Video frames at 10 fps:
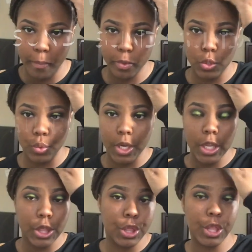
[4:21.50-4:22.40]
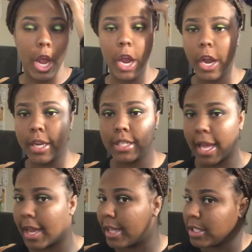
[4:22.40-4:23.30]
April 23rd,
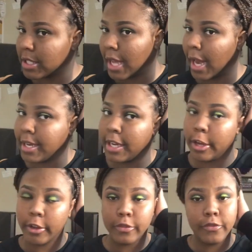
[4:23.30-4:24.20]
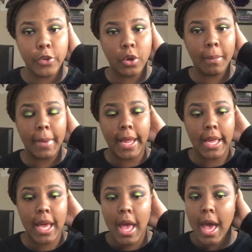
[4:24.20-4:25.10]
and I just got done
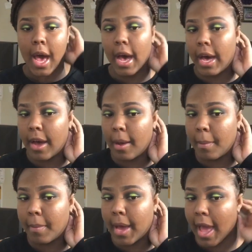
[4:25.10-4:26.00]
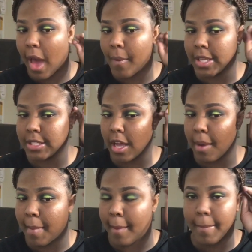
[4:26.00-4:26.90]
filming how I
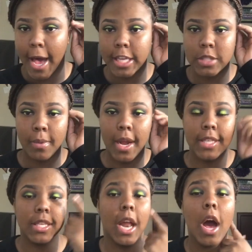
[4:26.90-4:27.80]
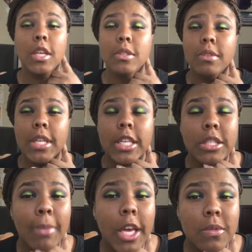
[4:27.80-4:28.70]
styled my box braids, and I also did
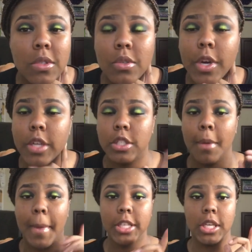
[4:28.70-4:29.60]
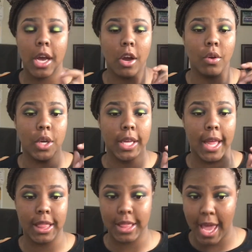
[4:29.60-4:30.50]
this makeup tutorial, so make sure y'all go look
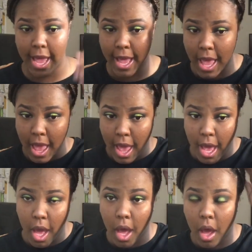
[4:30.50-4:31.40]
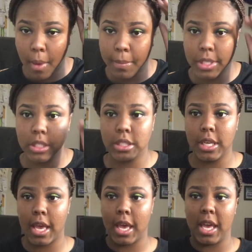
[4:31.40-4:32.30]
at that. But
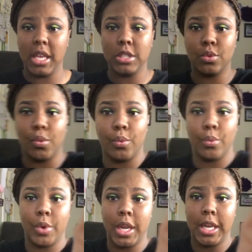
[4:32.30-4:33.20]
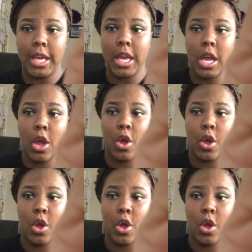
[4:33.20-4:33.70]
yeah, it's really